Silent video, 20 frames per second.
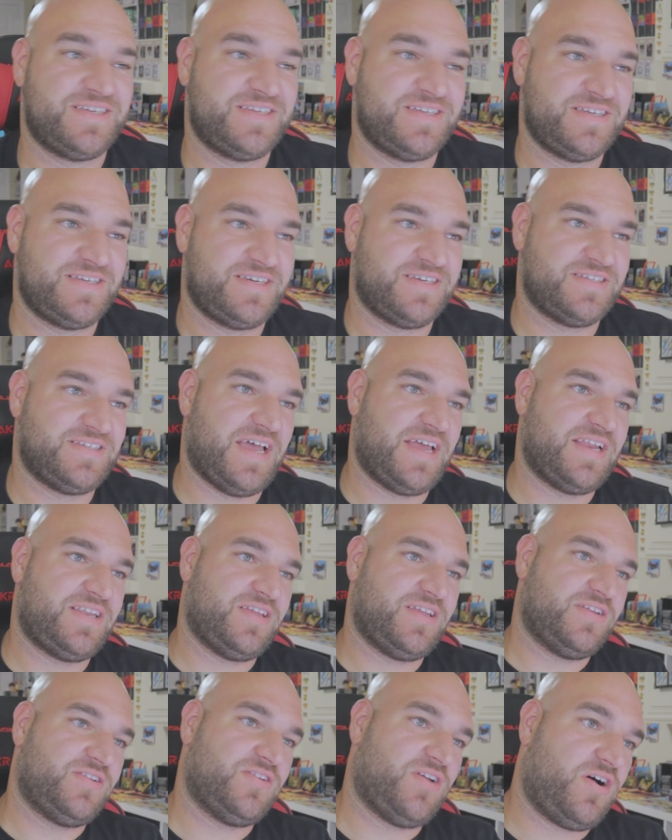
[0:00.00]
Because that
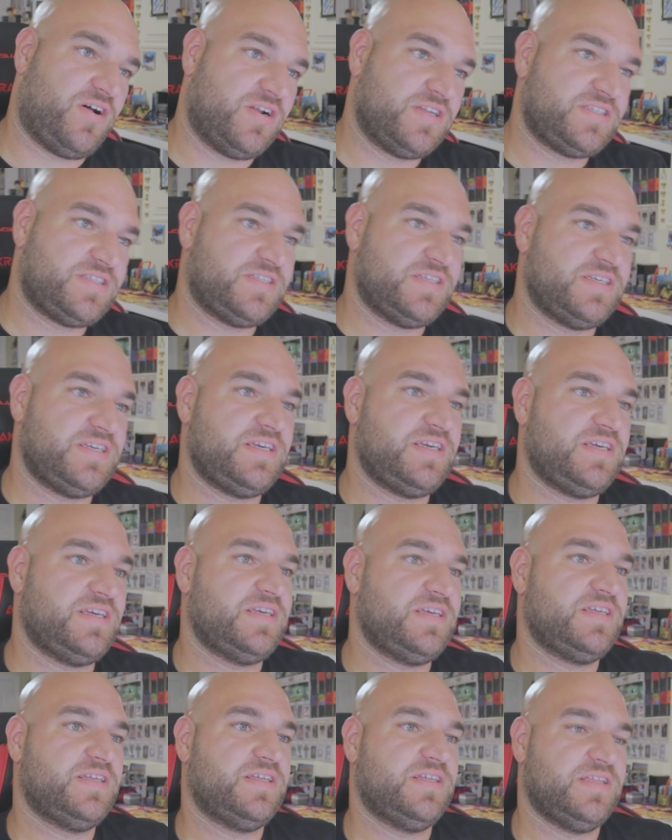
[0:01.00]
is honestly
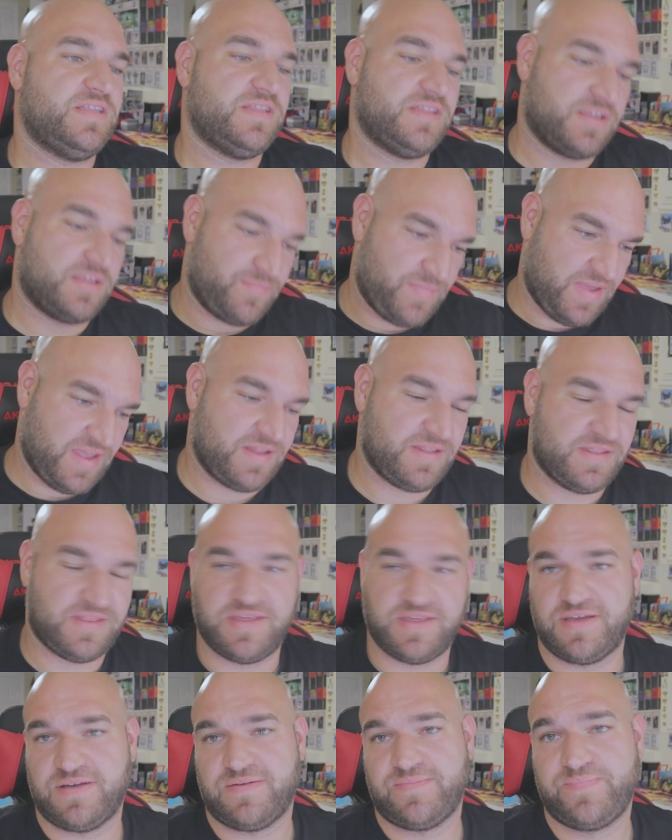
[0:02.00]
the main
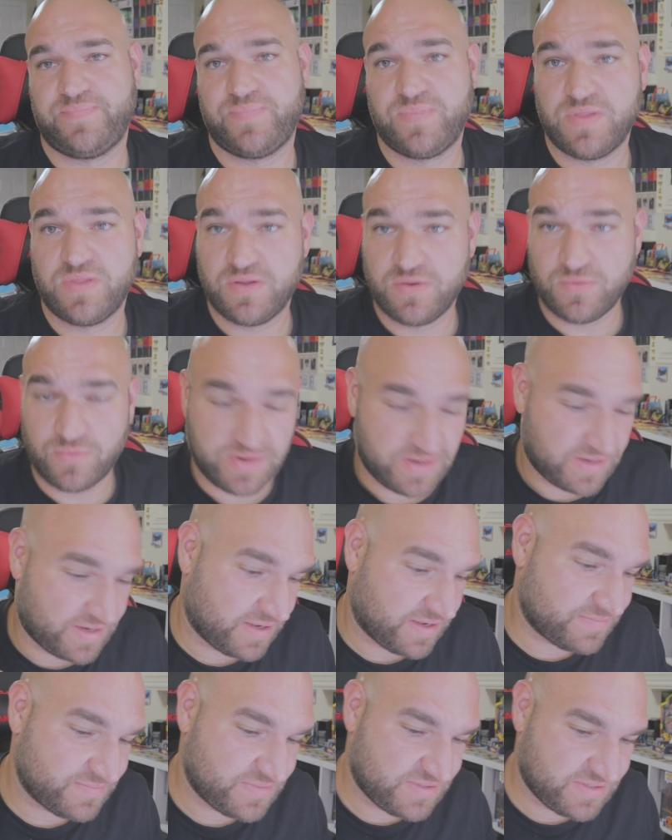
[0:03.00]
thing. When it
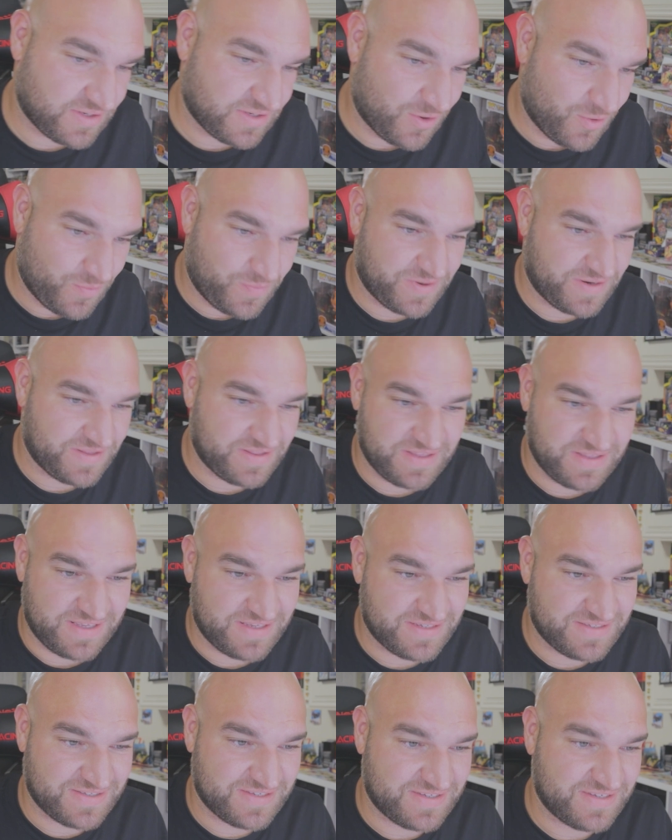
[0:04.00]
comes to opening
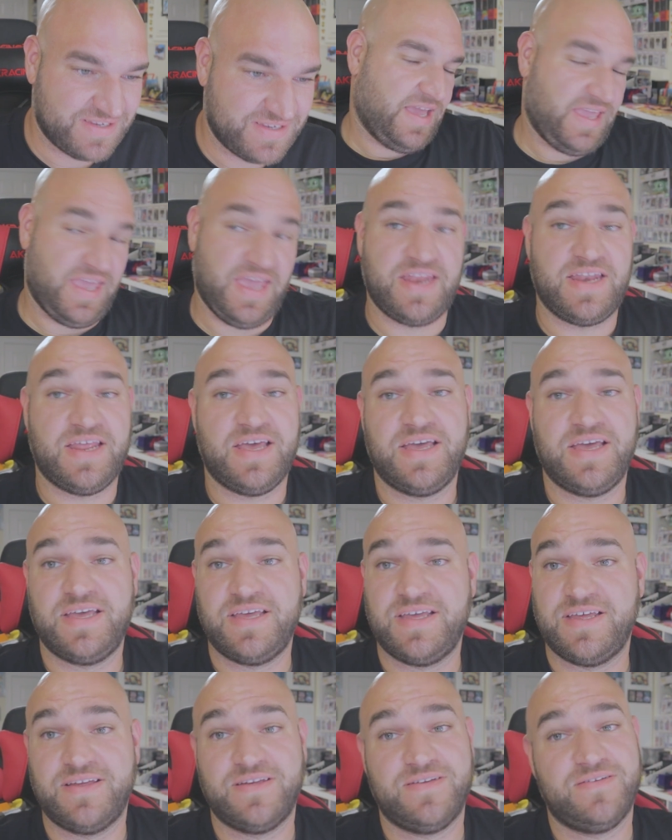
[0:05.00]
these, again,
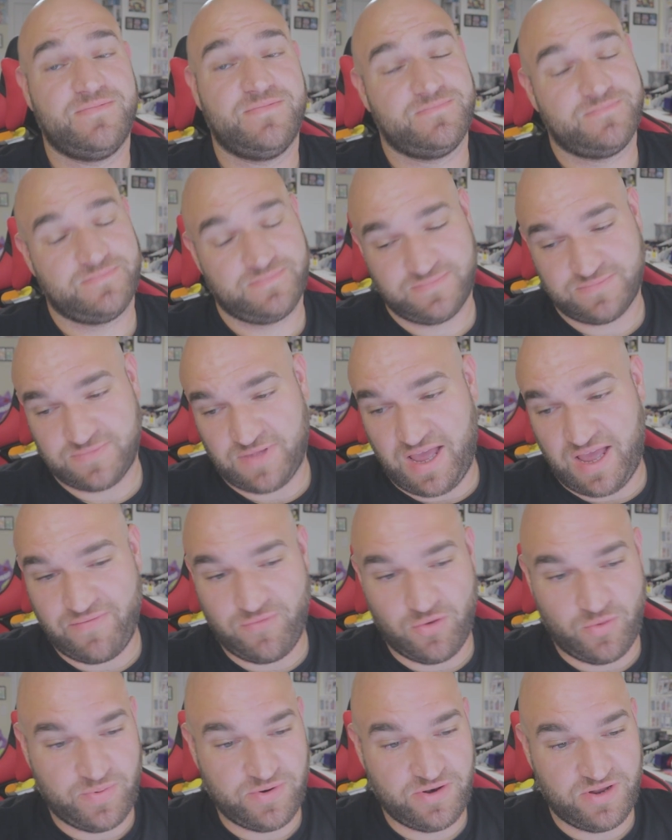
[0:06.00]
I've
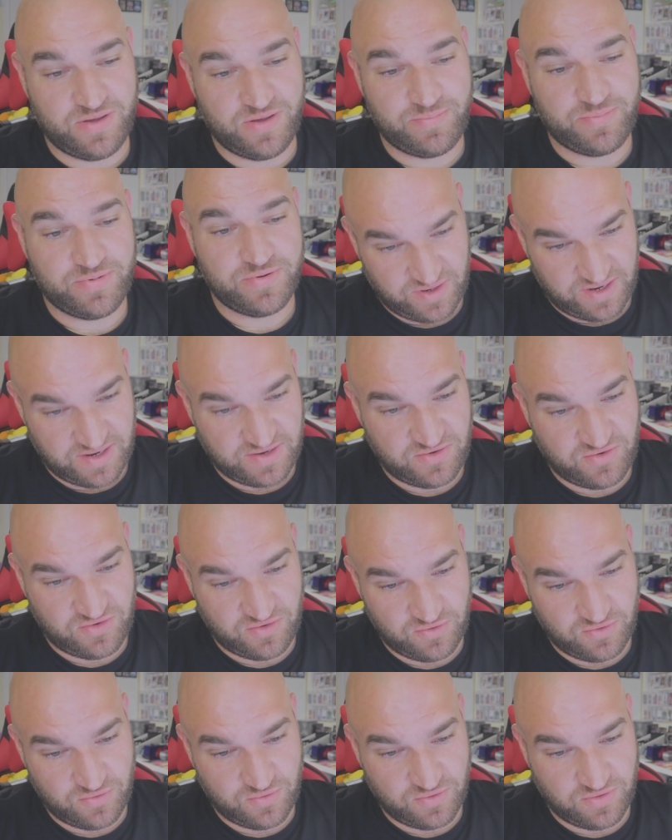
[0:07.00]
opened up, we're
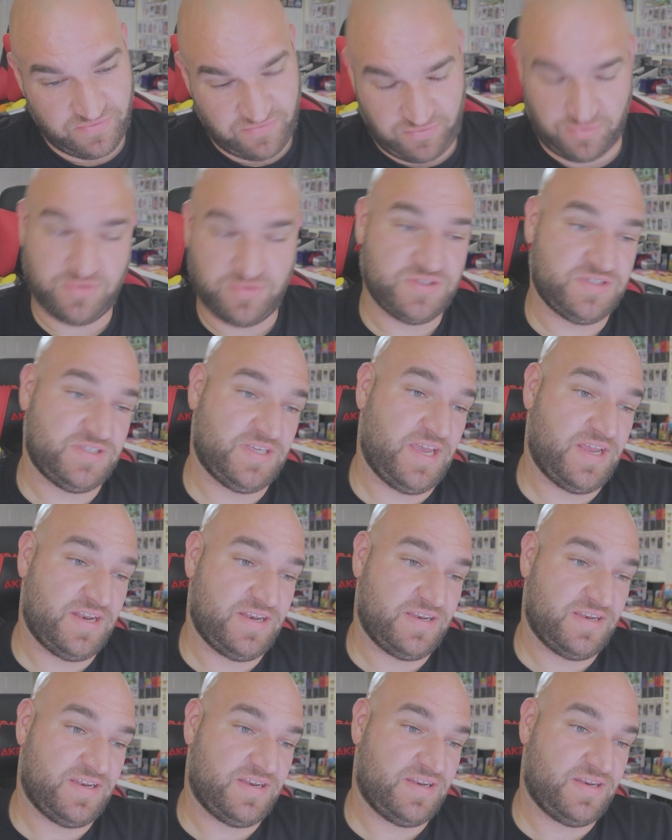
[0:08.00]
into the 4th set,
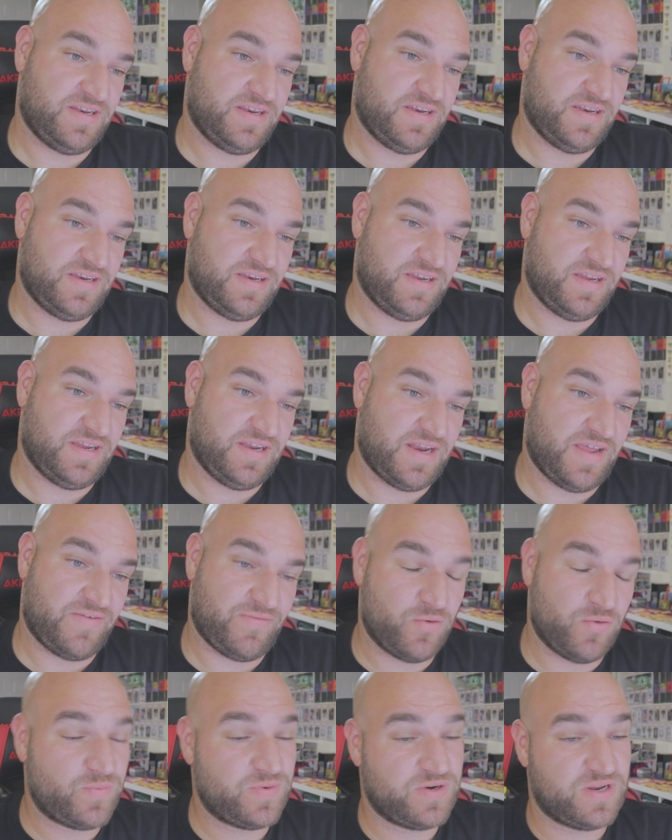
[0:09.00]
and I've
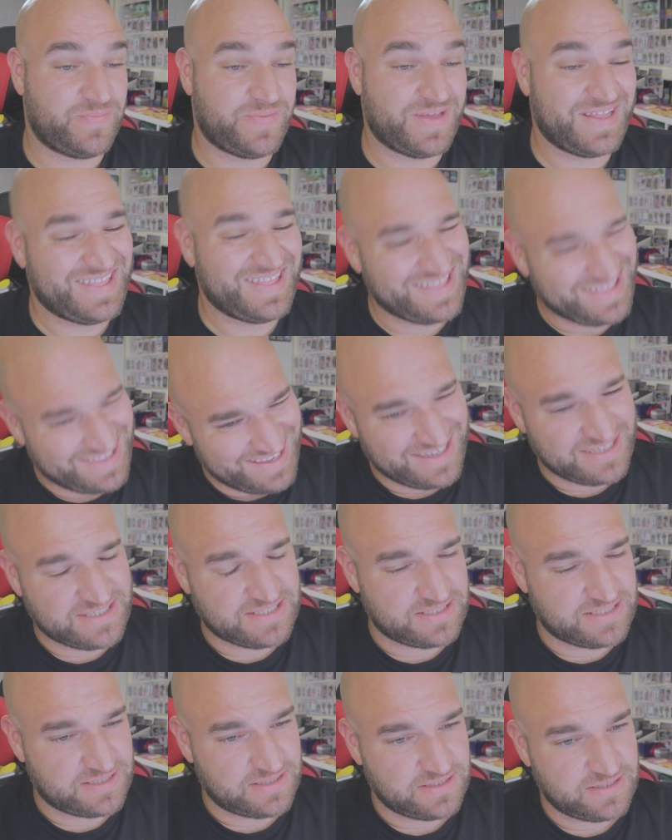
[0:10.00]
opened up at
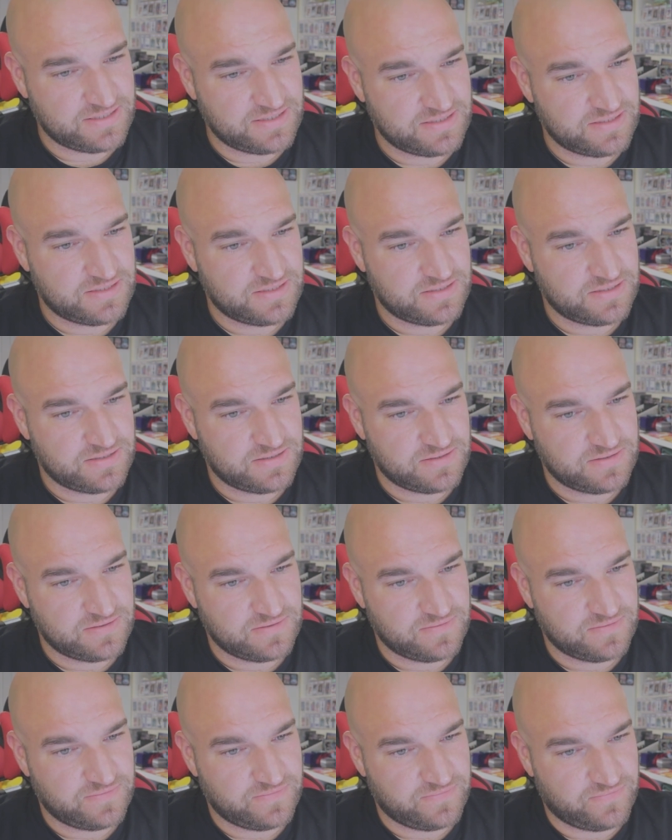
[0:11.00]
least
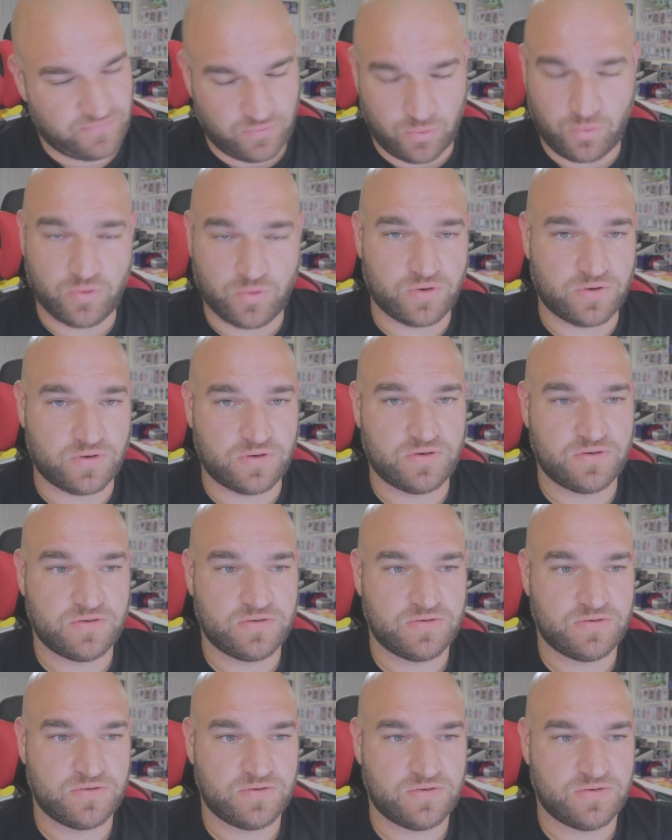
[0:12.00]
4
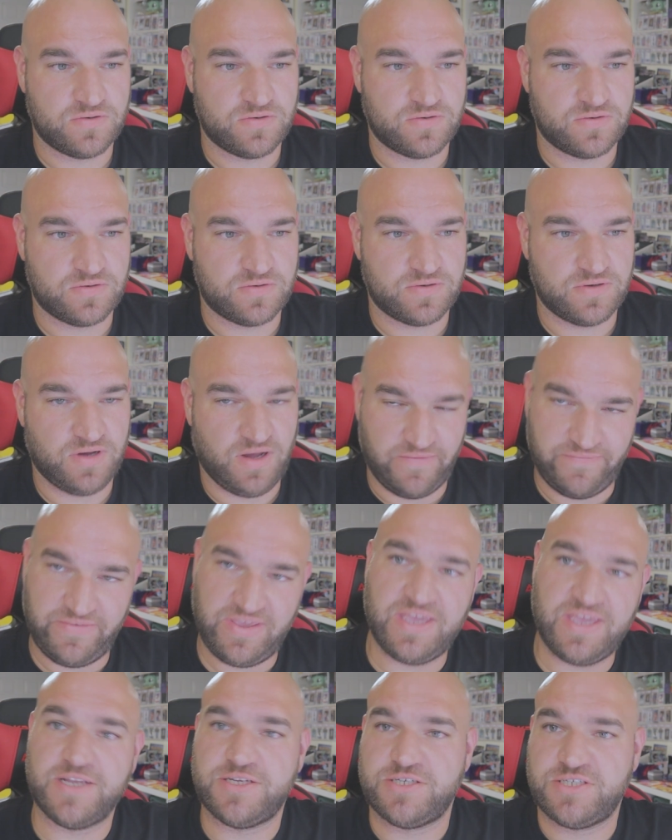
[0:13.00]
of
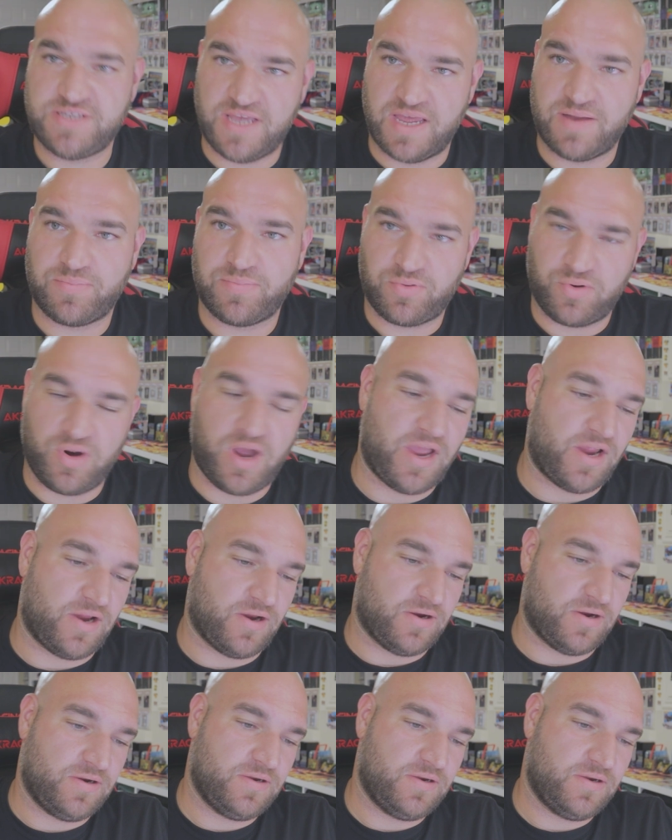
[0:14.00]
each set prior.